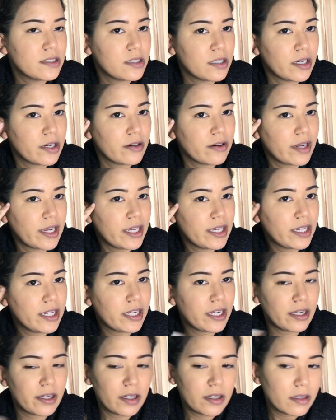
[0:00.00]
start right
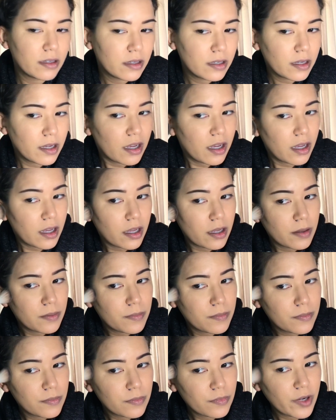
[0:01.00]
here,
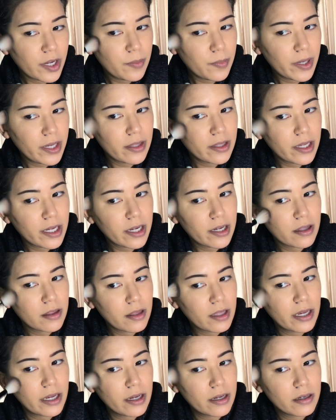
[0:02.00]
right by the
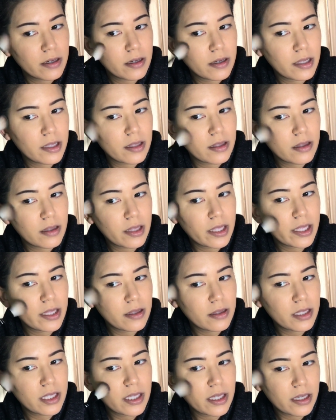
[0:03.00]
hairline, and
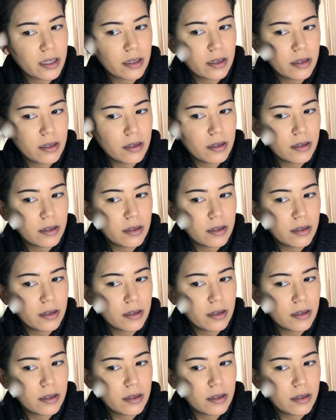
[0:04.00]
lightly